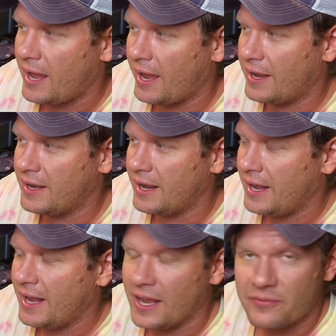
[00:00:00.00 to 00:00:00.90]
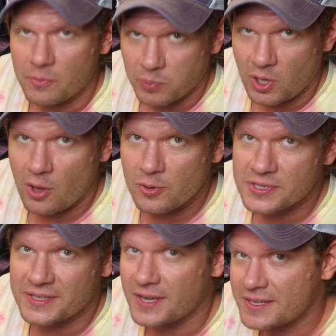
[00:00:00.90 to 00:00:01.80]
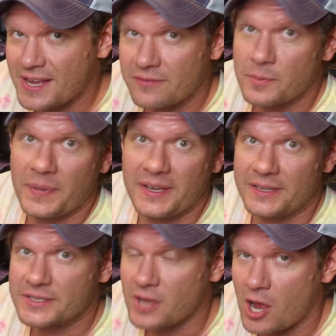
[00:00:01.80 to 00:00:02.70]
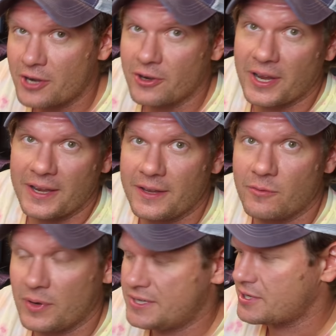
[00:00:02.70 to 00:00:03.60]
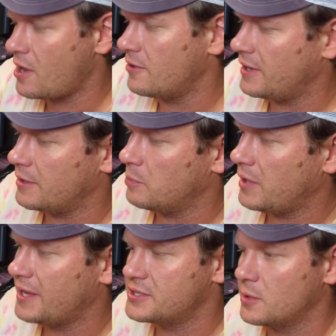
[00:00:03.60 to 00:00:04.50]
and if it blows, it does have to be desoldered and then resoldered into place.